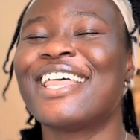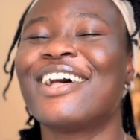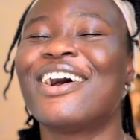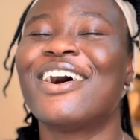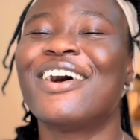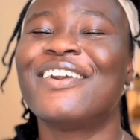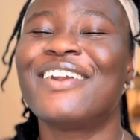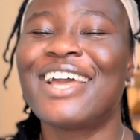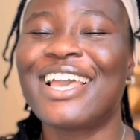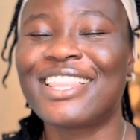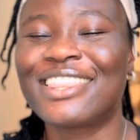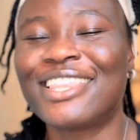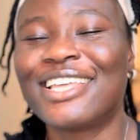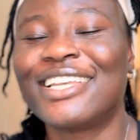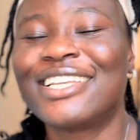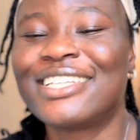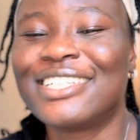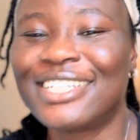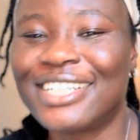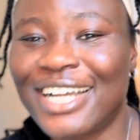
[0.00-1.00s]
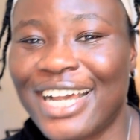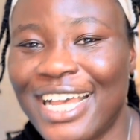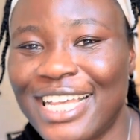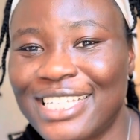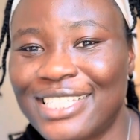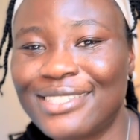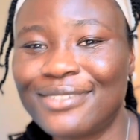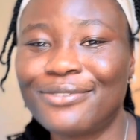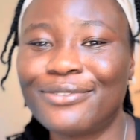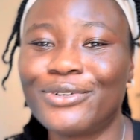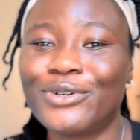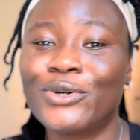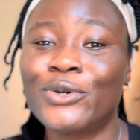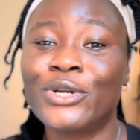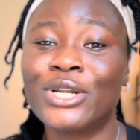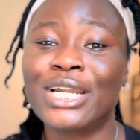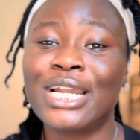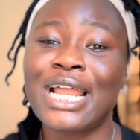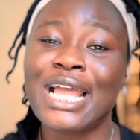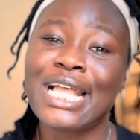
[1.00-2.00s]
All right, thank you guys
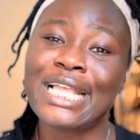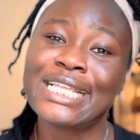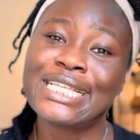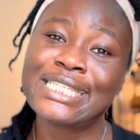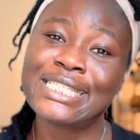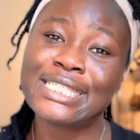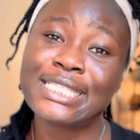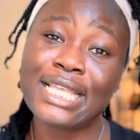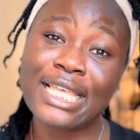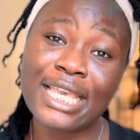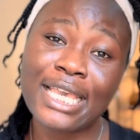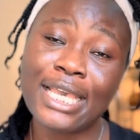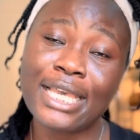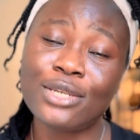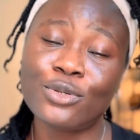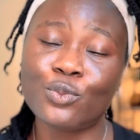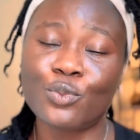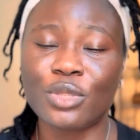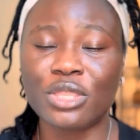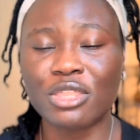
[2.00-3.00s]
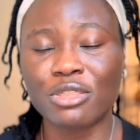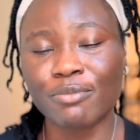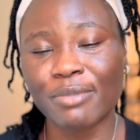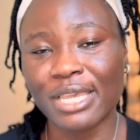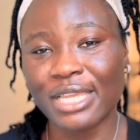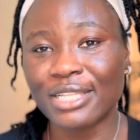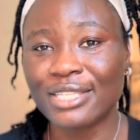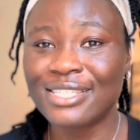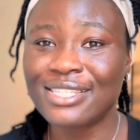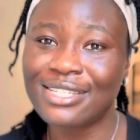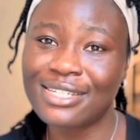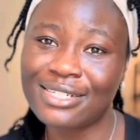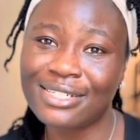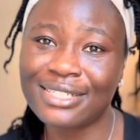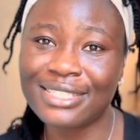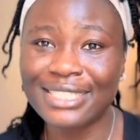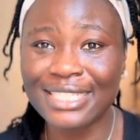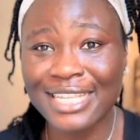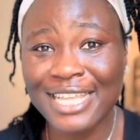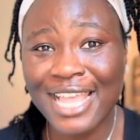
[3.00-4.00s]
for sticking with me
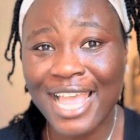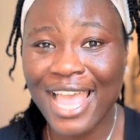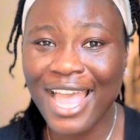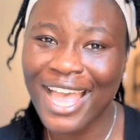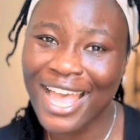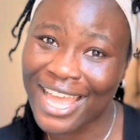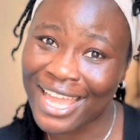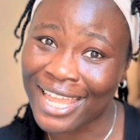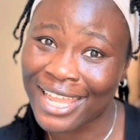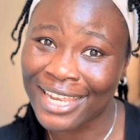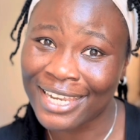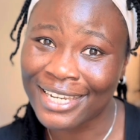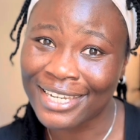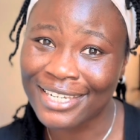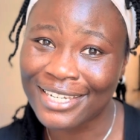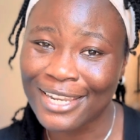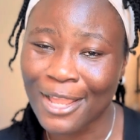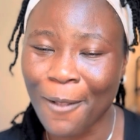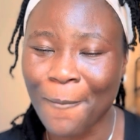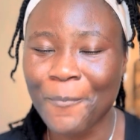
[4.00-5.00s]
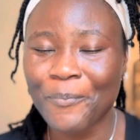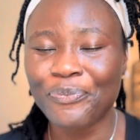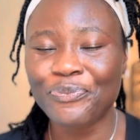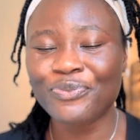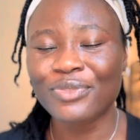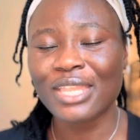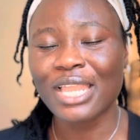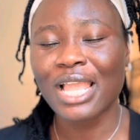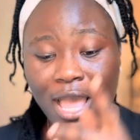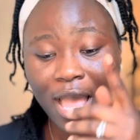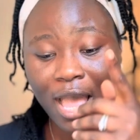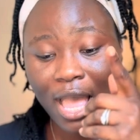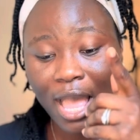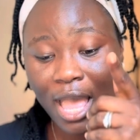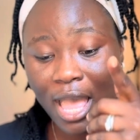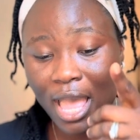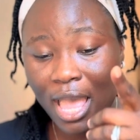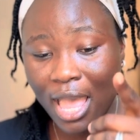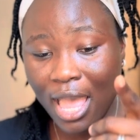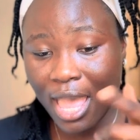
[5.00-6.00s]
till the end.
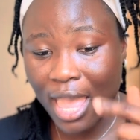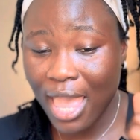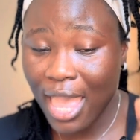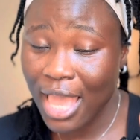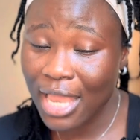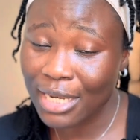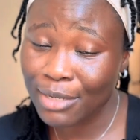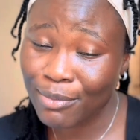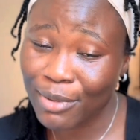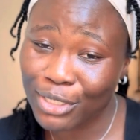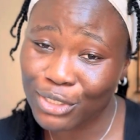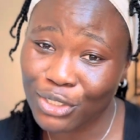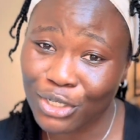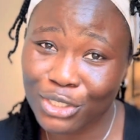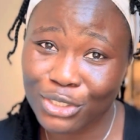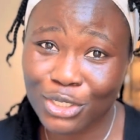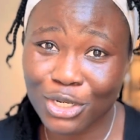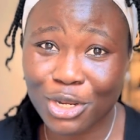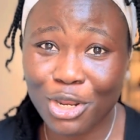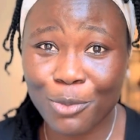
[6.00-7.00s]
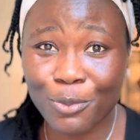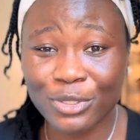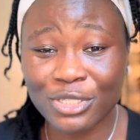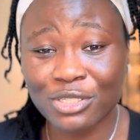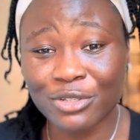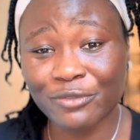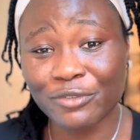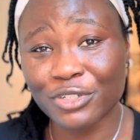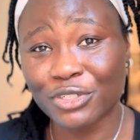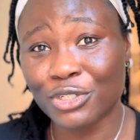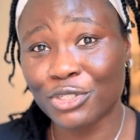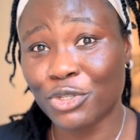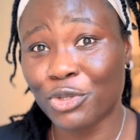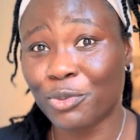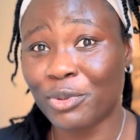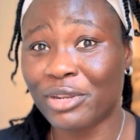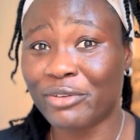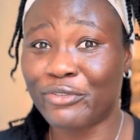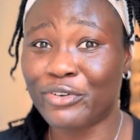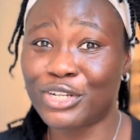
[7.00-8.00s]
And make sure you turn on your post notifications so you'll
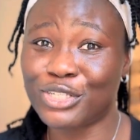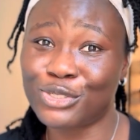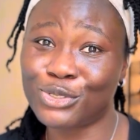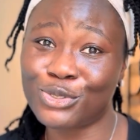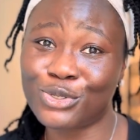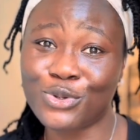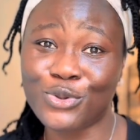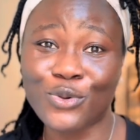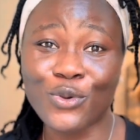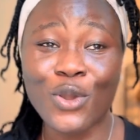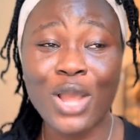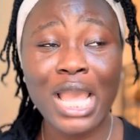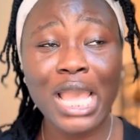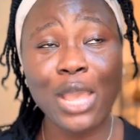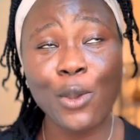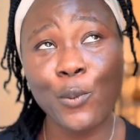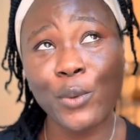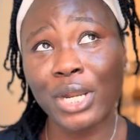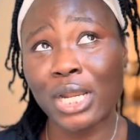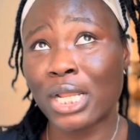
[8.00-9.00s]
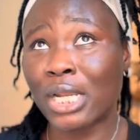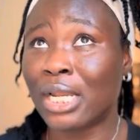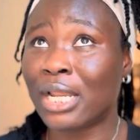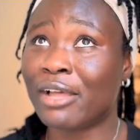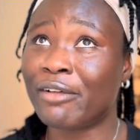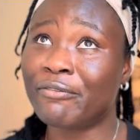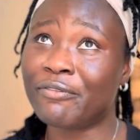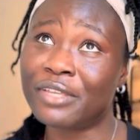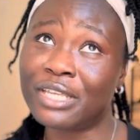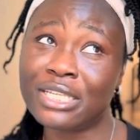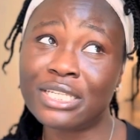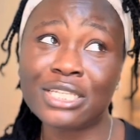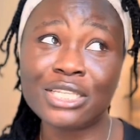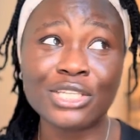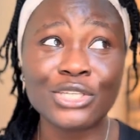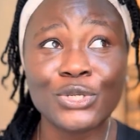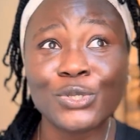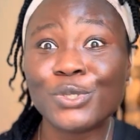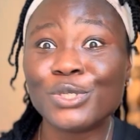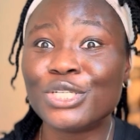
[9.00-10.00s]
be the first to know when another
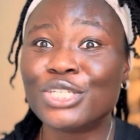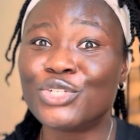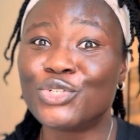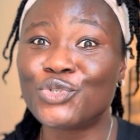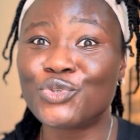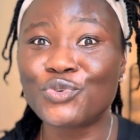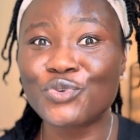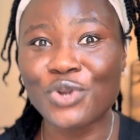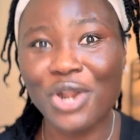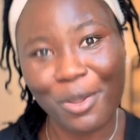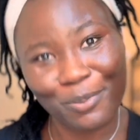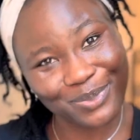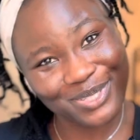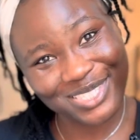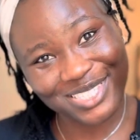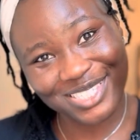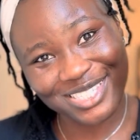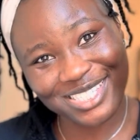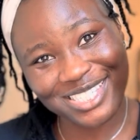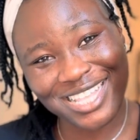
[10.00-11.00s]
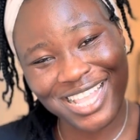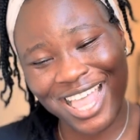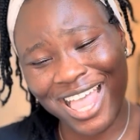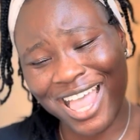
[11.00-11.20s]
video drops.